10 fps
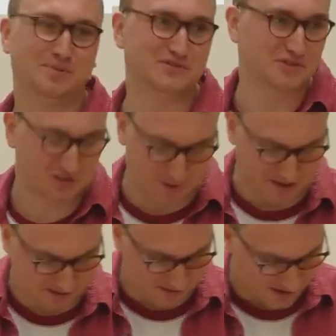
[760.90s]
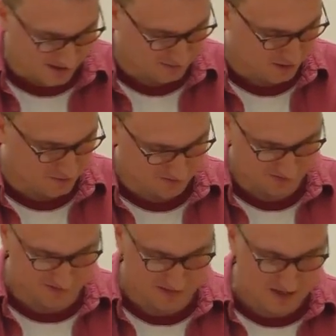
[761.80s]
business speak
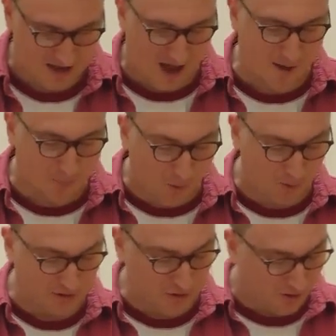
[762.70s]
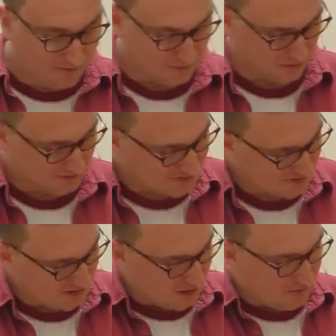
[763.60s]
goes. And Paul is
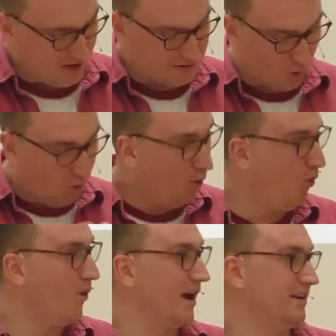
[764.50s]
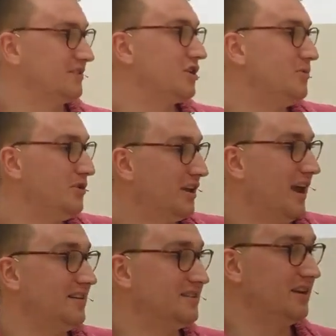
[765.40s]
confident that he's always
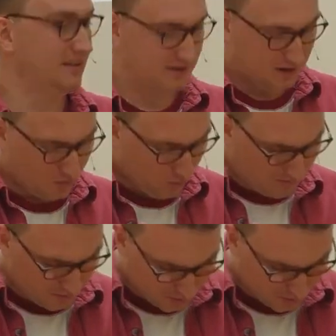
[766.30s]
communicated with the